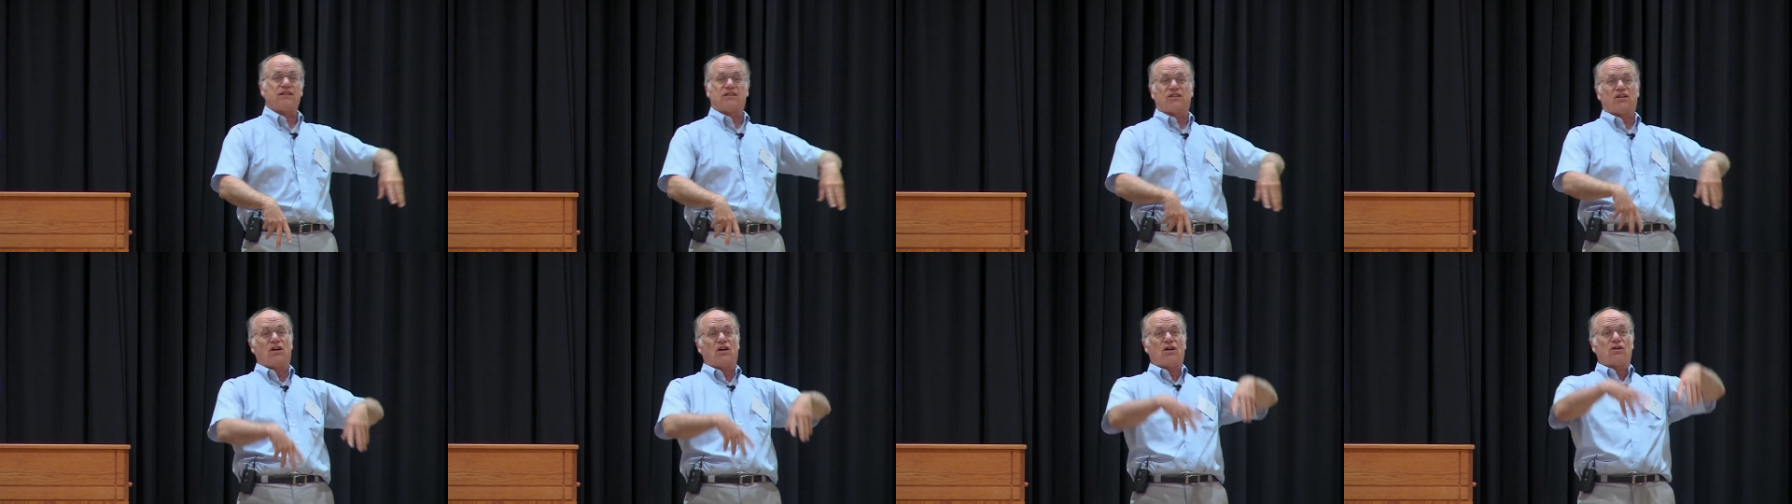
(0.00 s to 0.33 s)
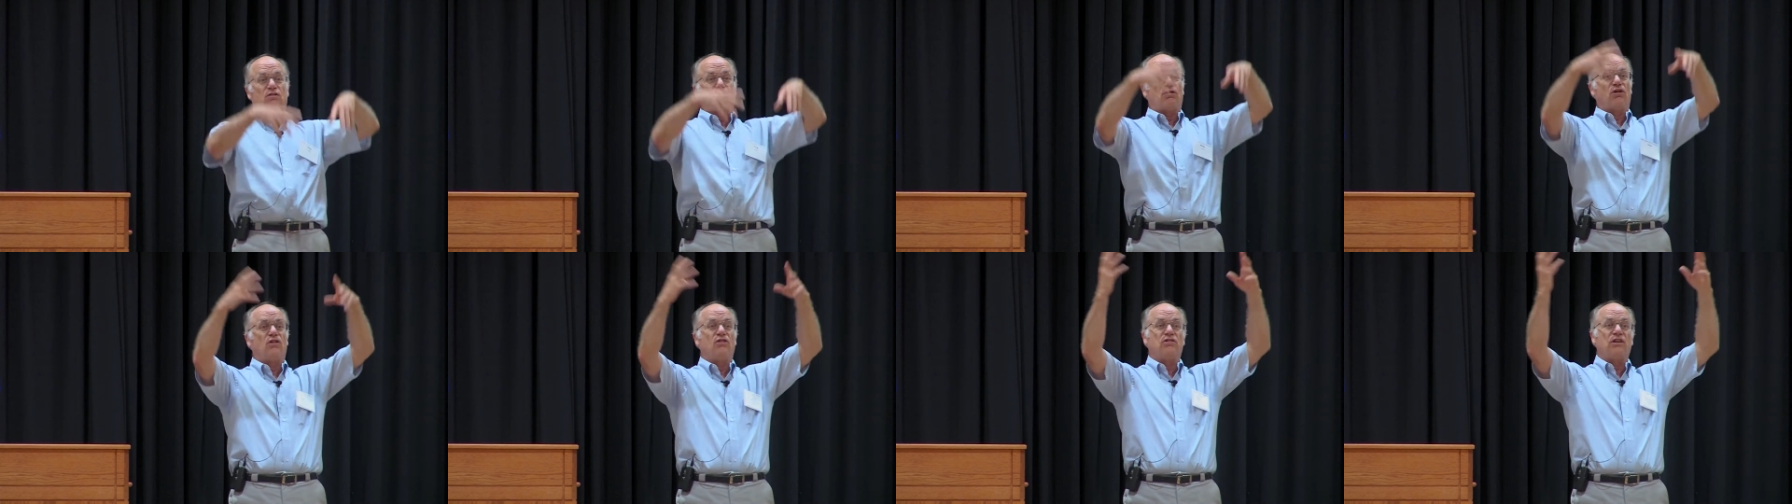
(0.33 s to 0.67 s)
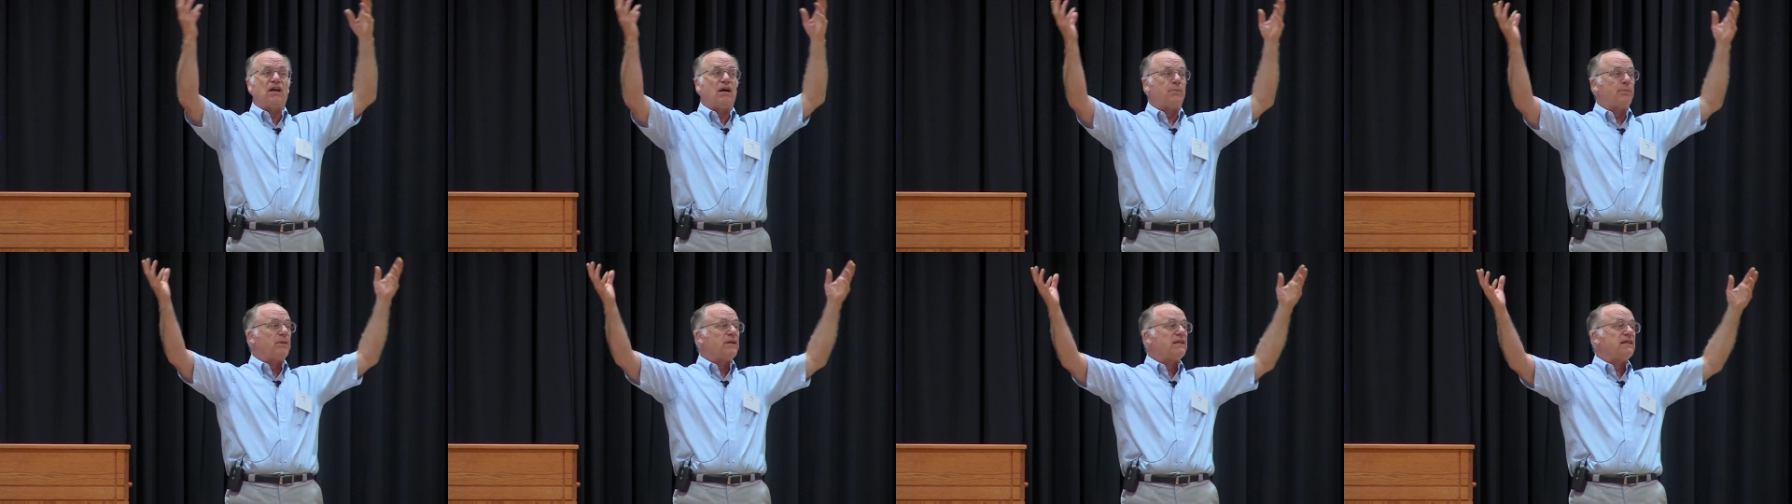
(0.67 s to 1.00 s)
all grown
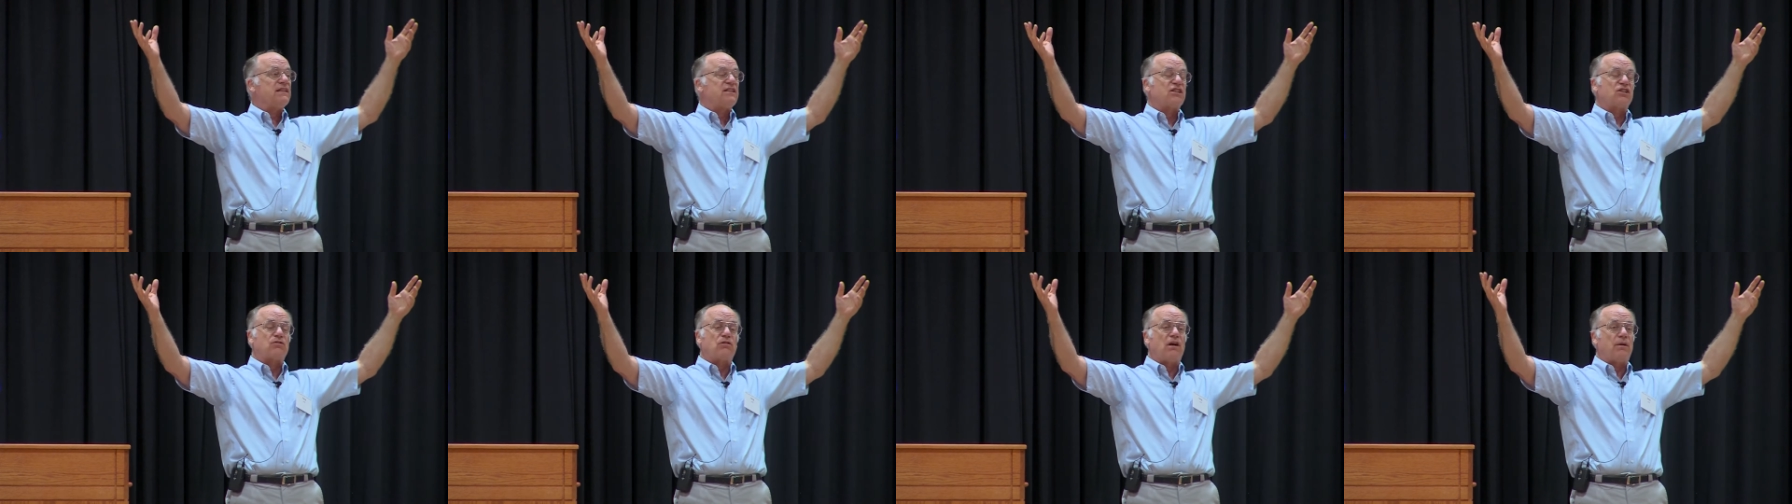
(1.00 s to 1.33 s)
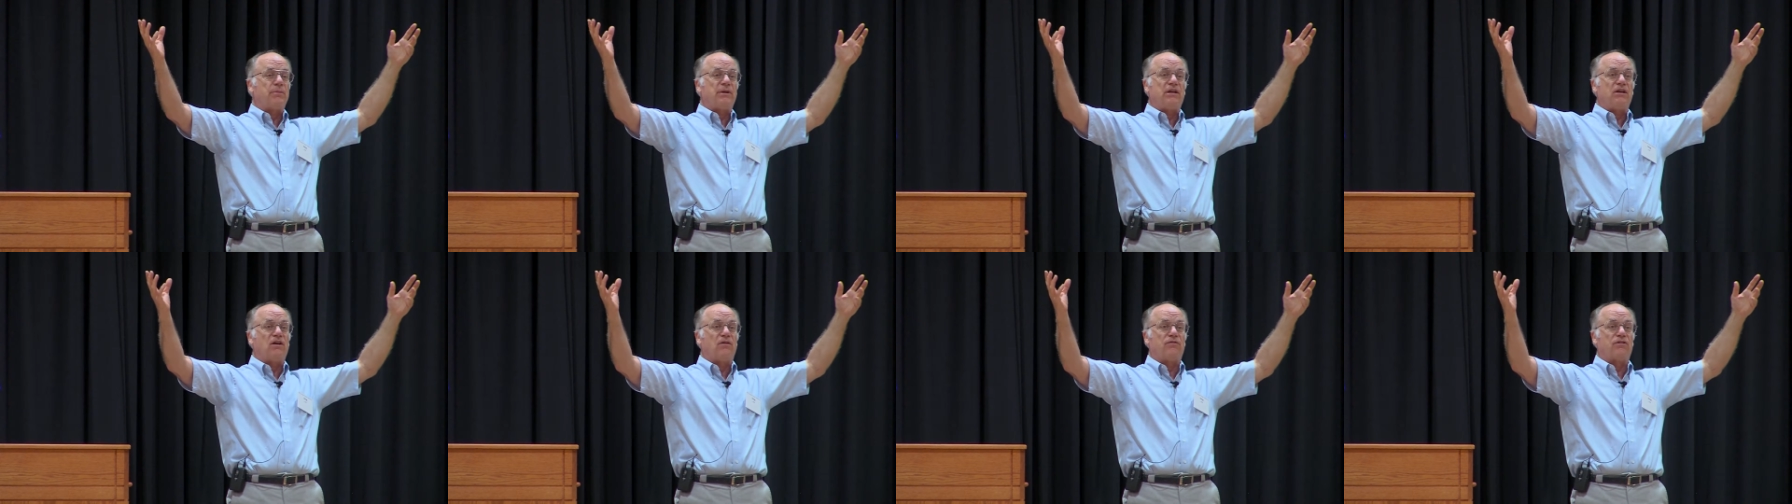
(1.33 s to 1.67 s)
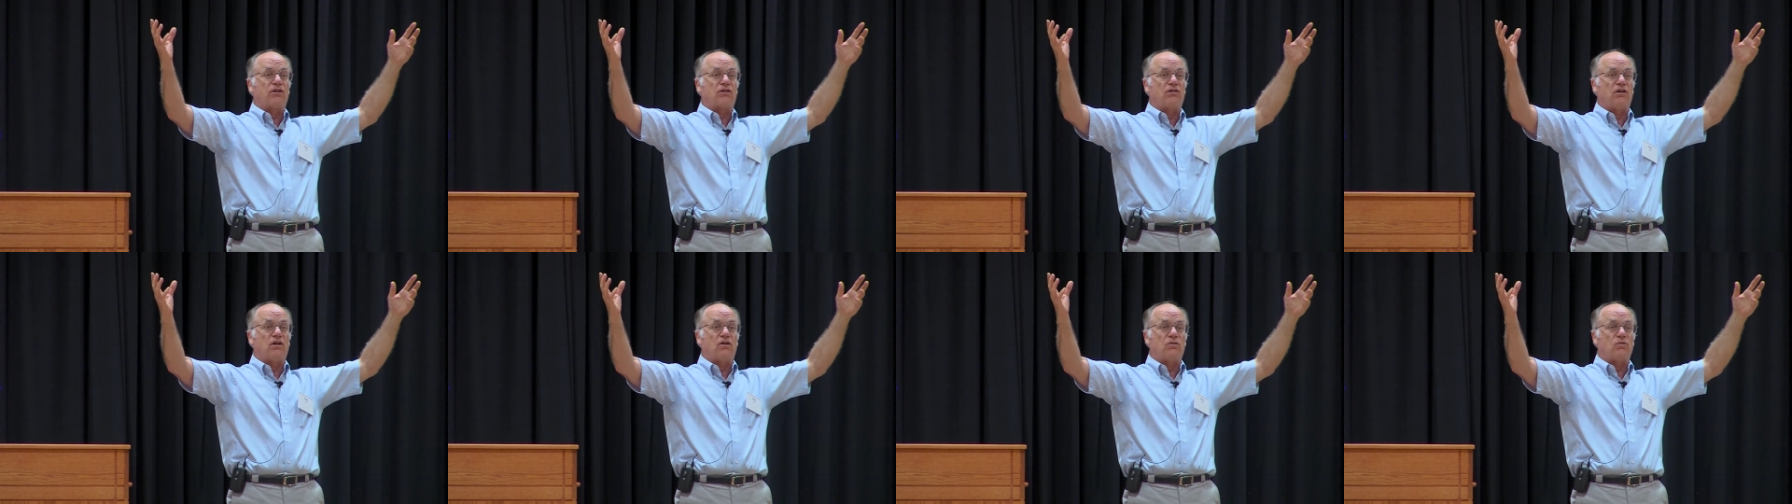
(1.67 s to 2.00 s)
up in the scrubby,
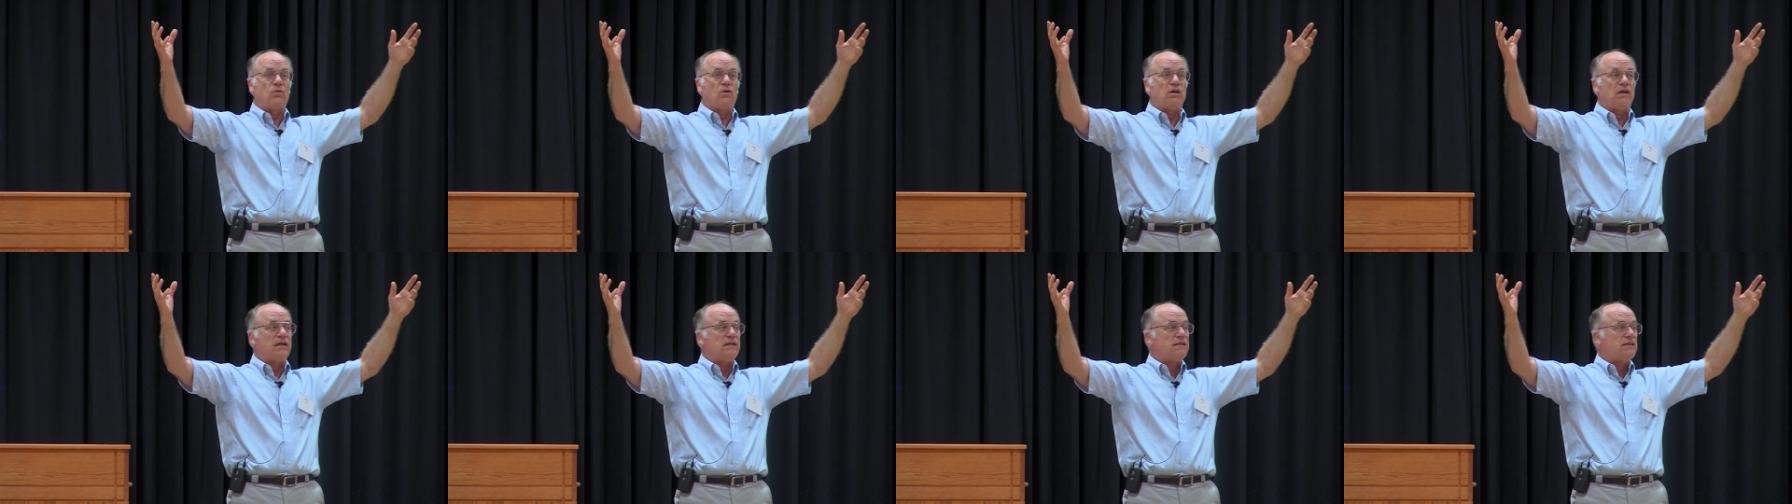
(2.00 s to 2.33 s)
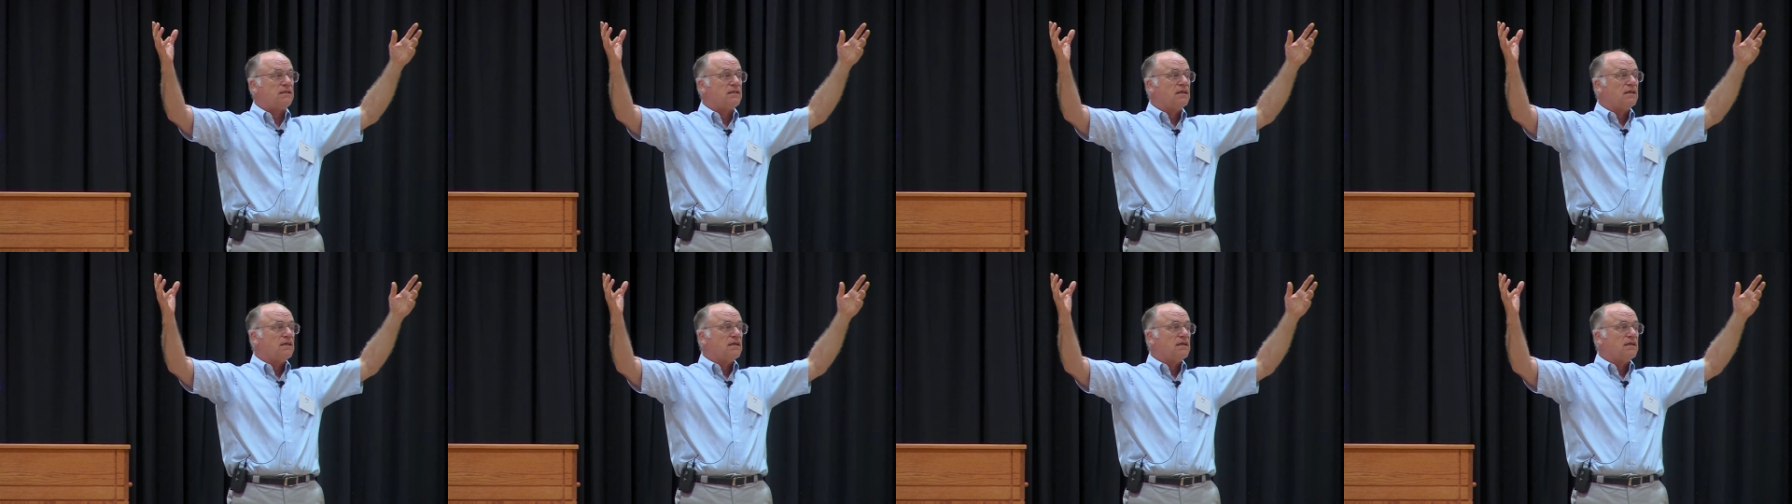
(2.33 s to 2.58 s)
overgrown woods,